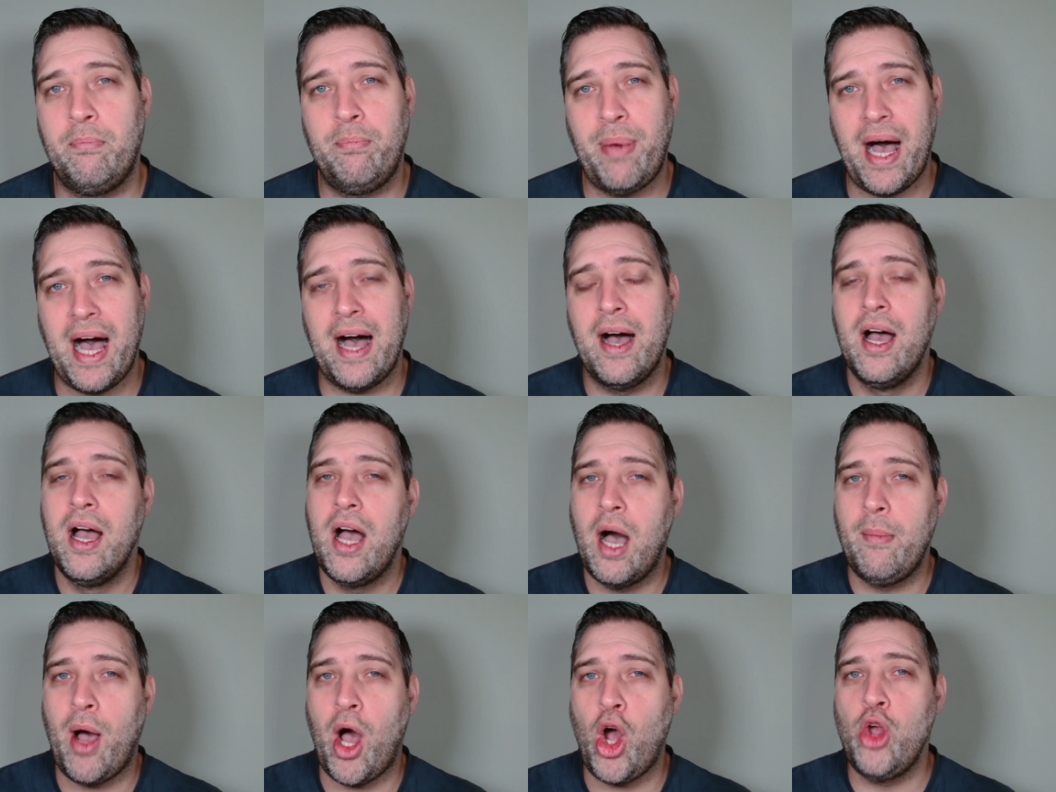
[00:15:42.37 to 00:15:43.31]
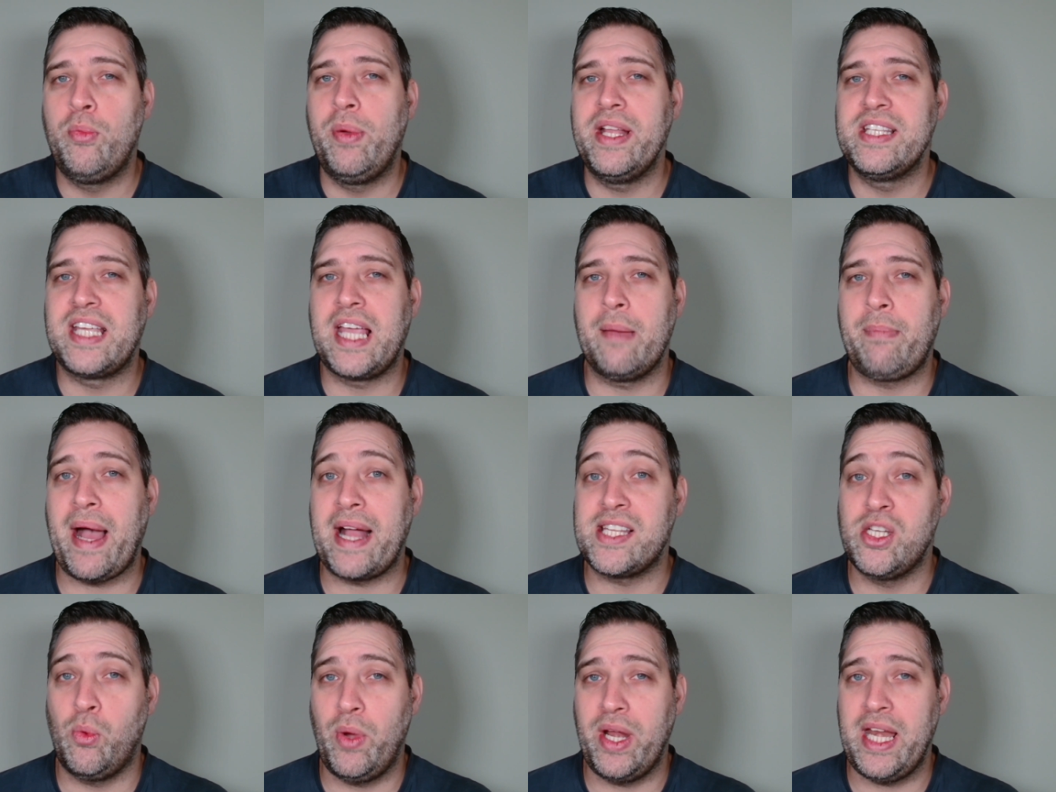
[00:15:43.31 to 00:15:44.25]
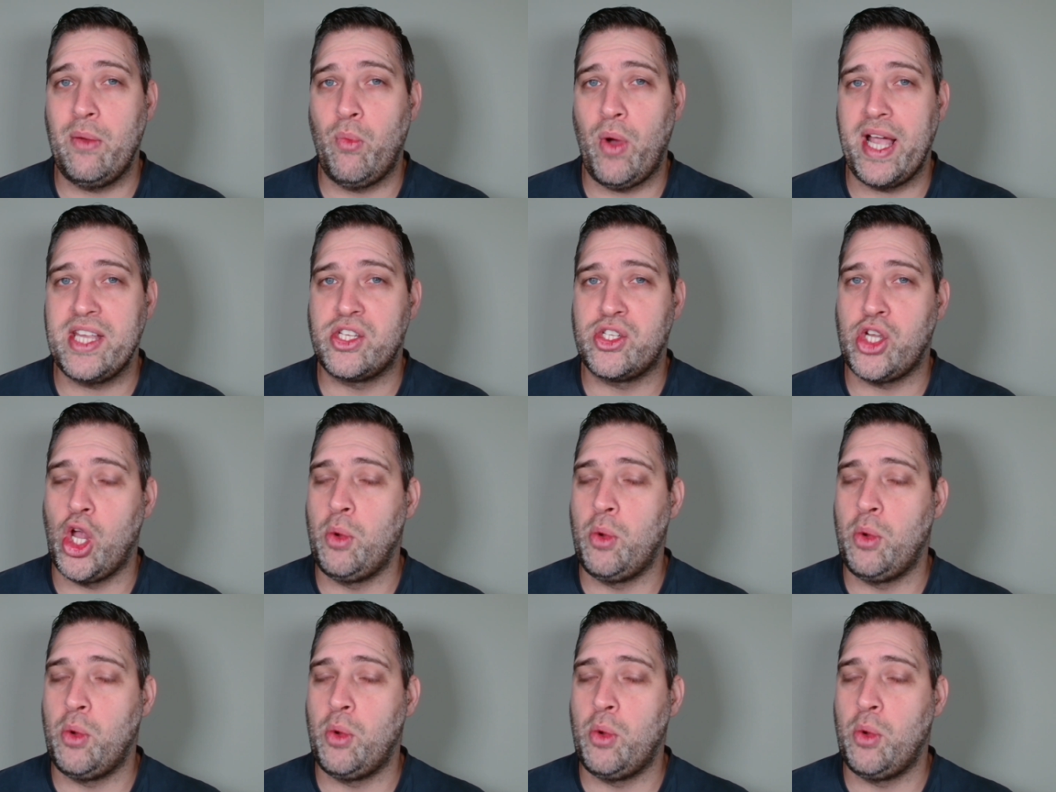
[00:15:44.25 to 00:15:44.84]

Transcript: But I'm hoping to get back to winning ways soon.